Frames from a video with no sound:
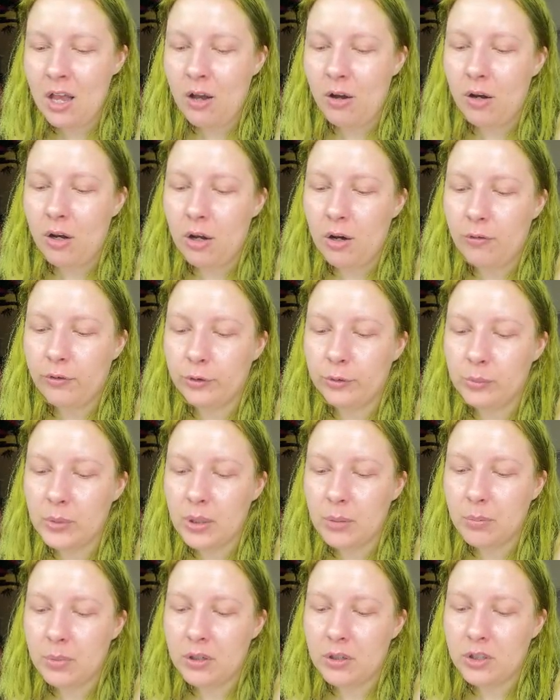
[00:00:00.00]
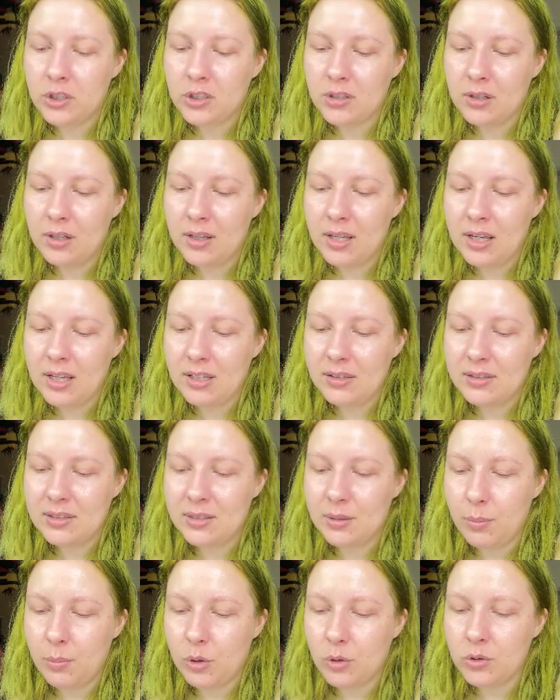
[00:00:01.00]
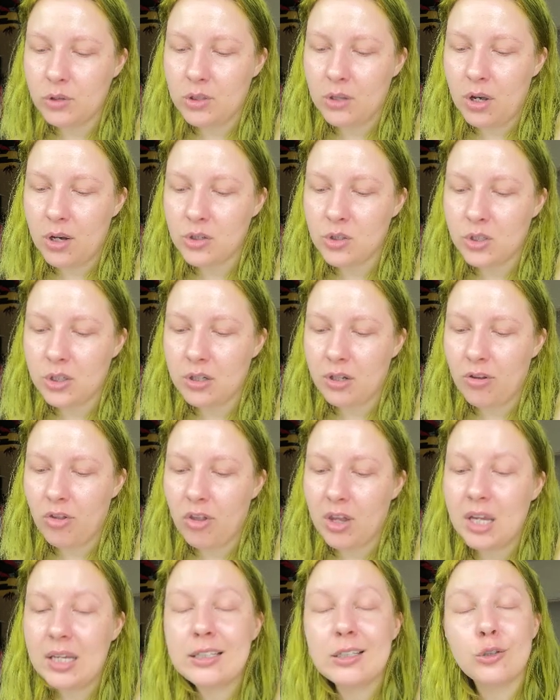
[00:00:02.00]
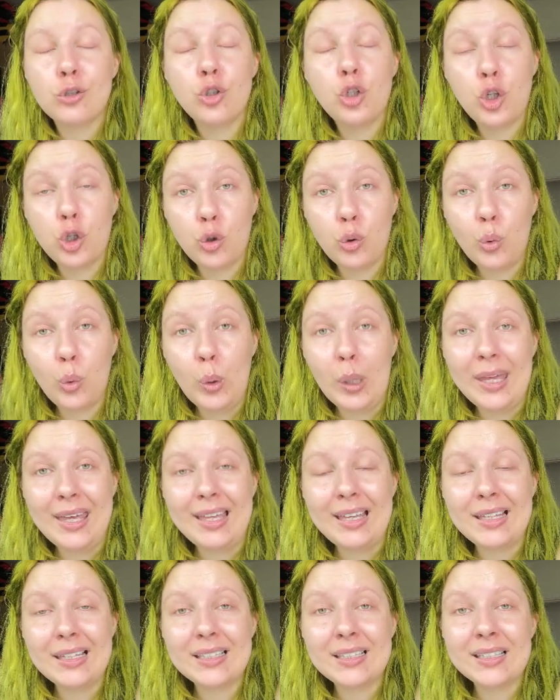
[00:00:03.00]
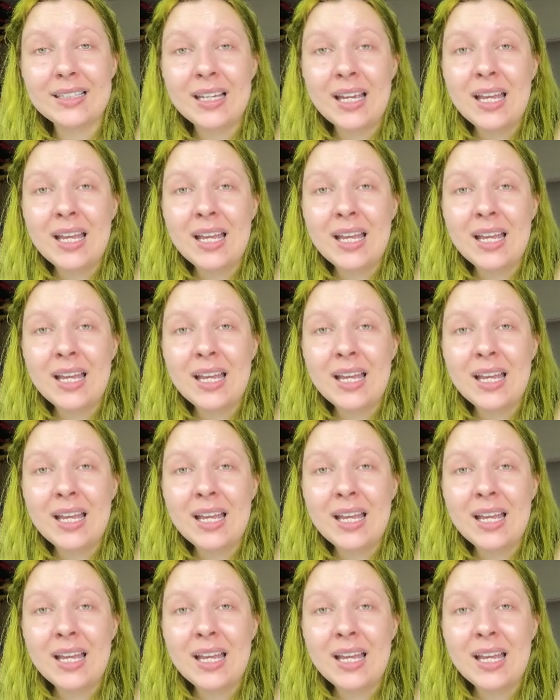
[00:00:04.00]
It's the most logical thing to do is